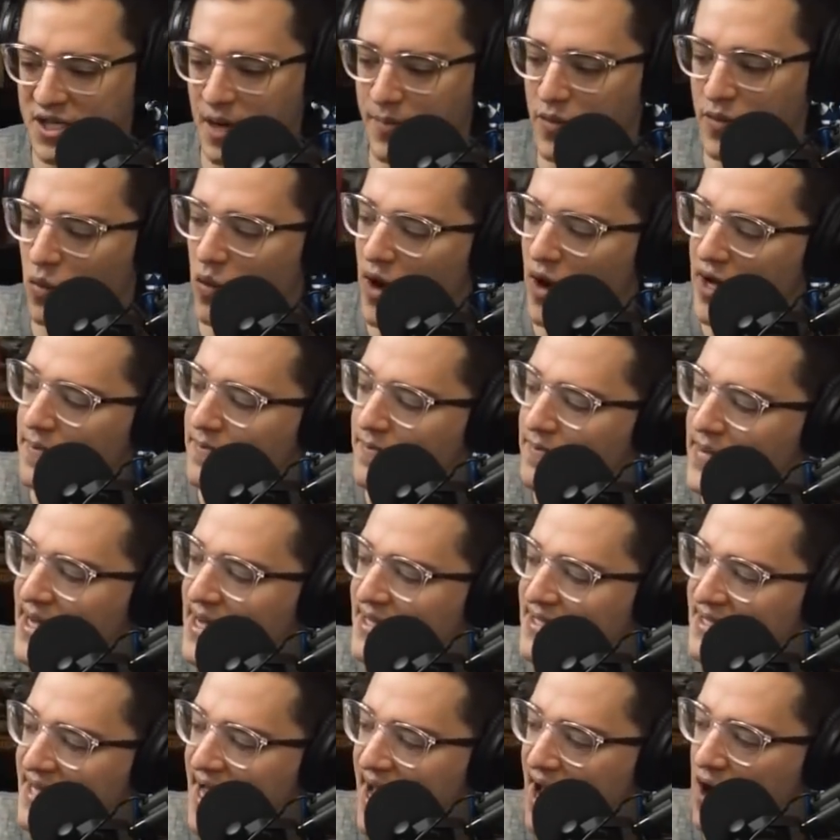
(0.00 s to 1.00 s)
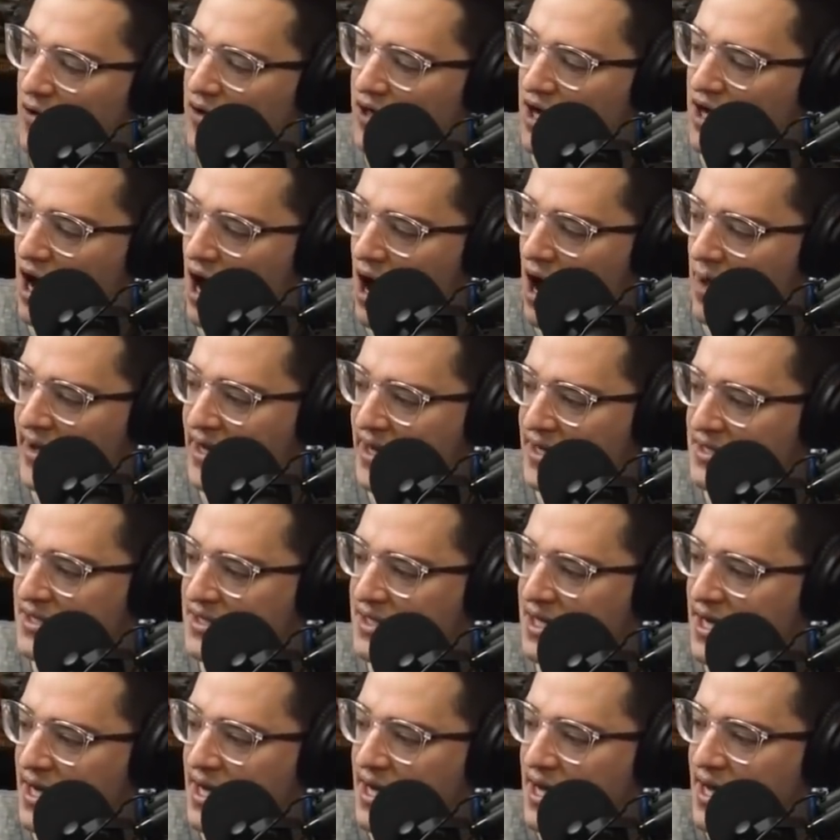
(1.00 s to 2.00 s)
#1 Midtown
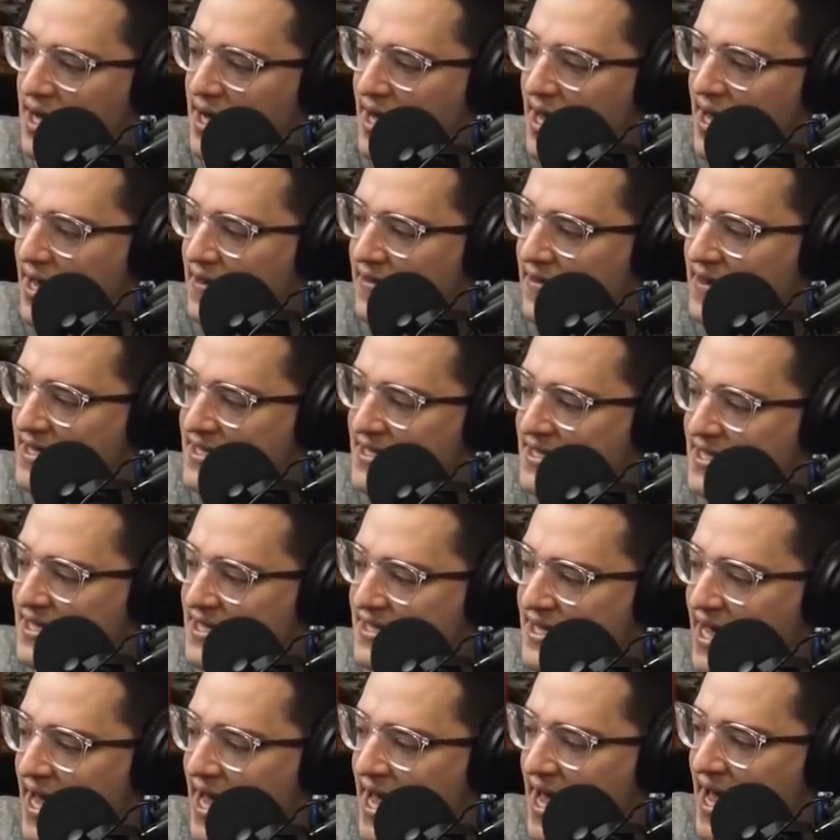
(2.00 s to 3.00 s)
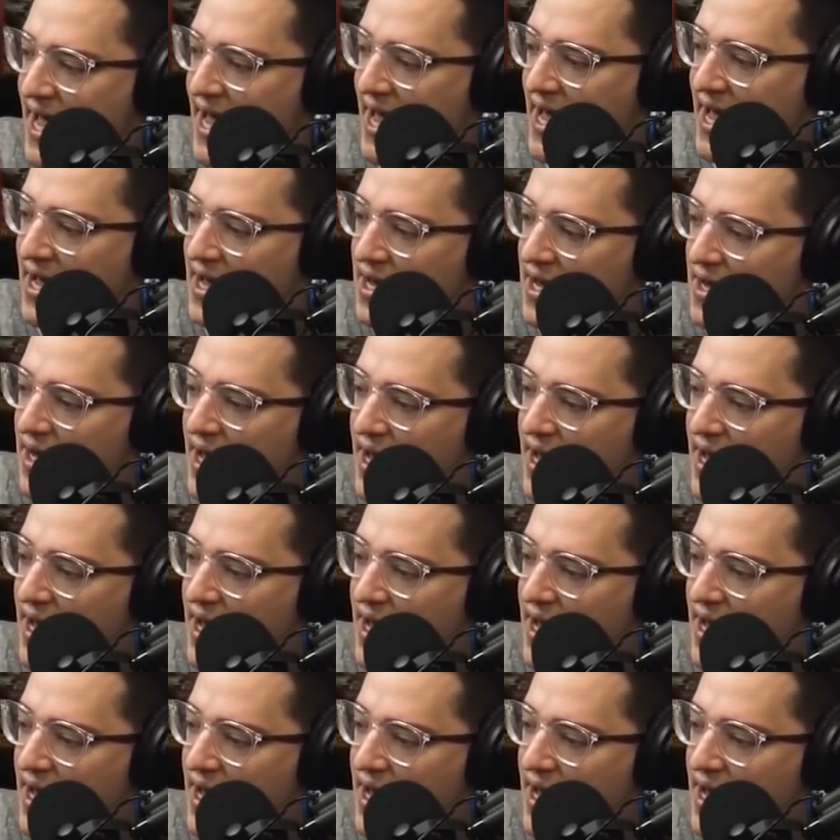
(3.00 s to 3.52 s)
Comics. This is a